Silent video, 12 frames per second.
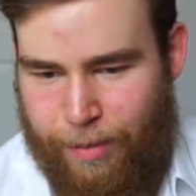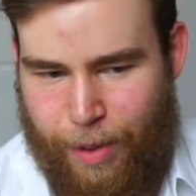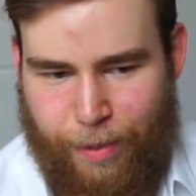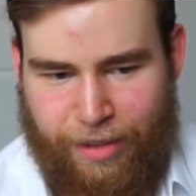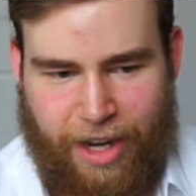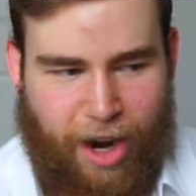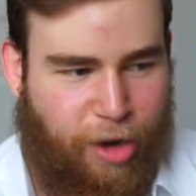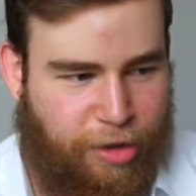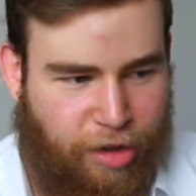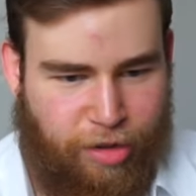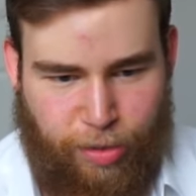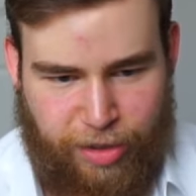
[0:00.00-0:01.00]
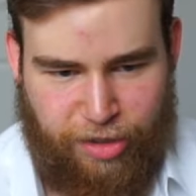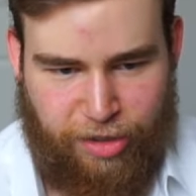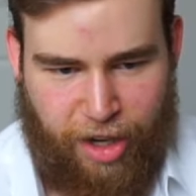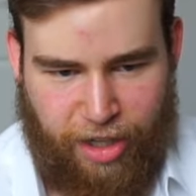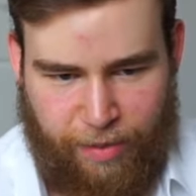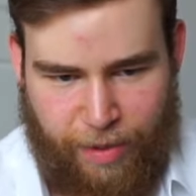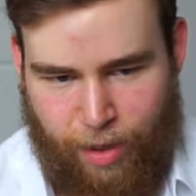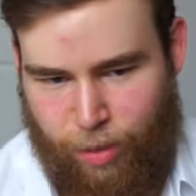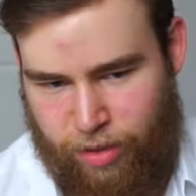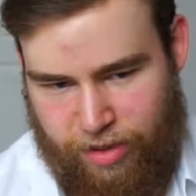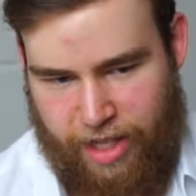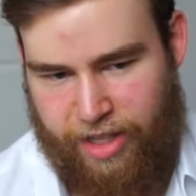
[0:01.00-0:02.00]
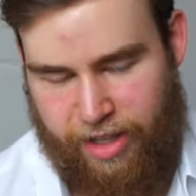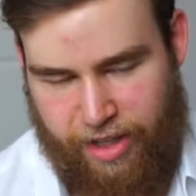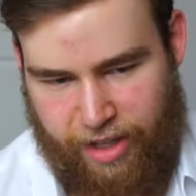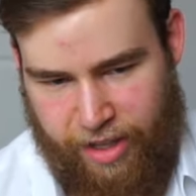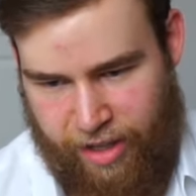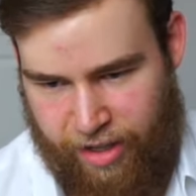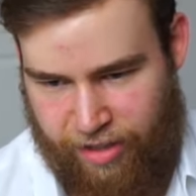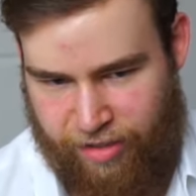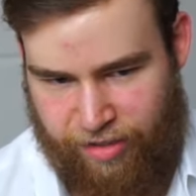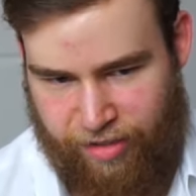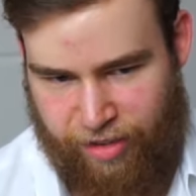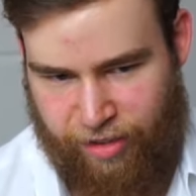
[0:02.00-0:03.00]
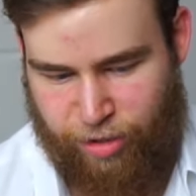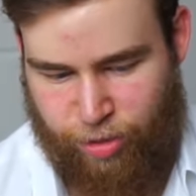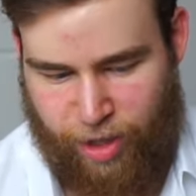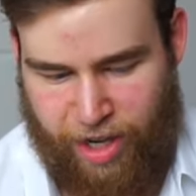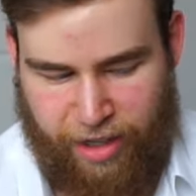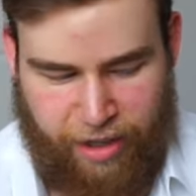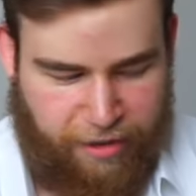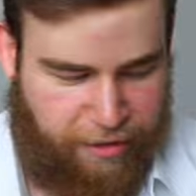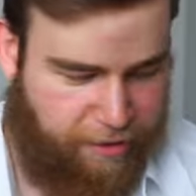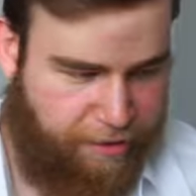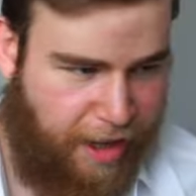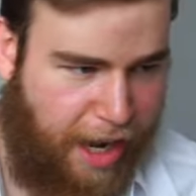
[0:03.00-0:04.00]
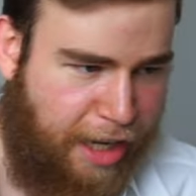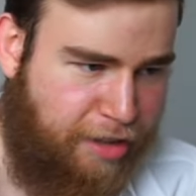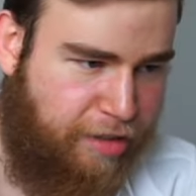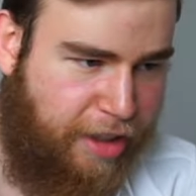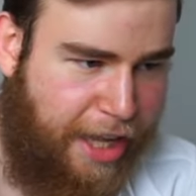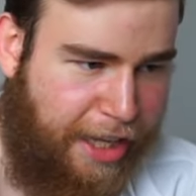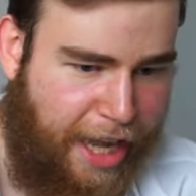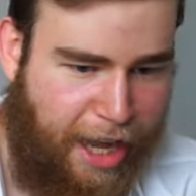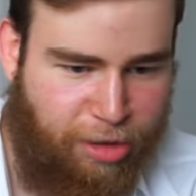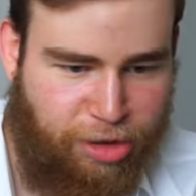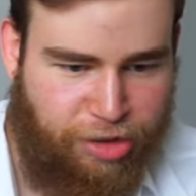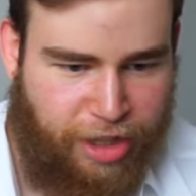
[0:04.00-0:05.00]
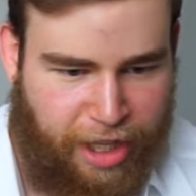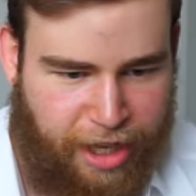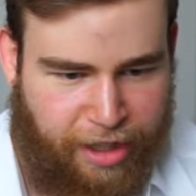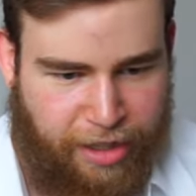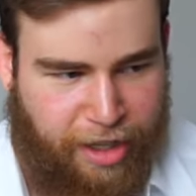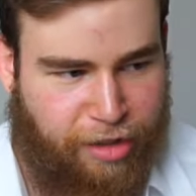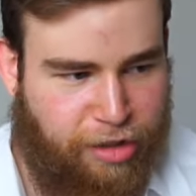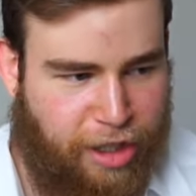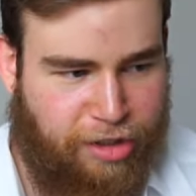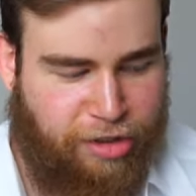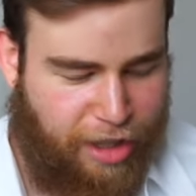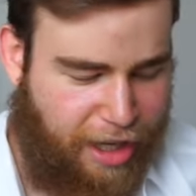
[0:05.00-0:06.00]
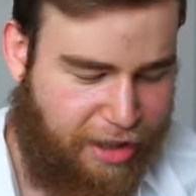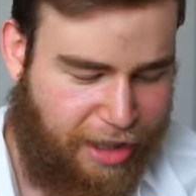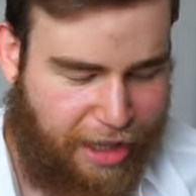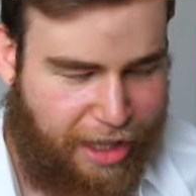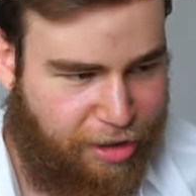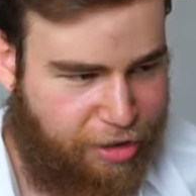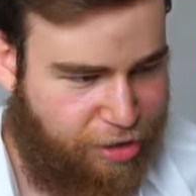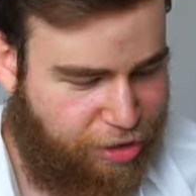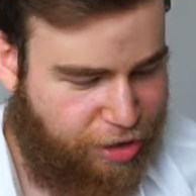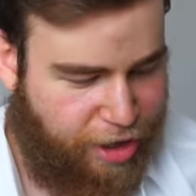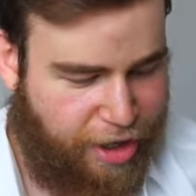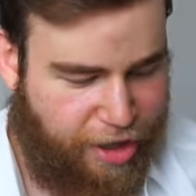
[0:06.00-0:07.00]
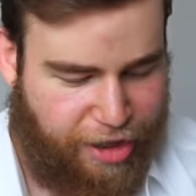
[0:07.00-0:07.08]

people that don't know what they're talking about will take it and they'll try to find like how Satan is inside the letters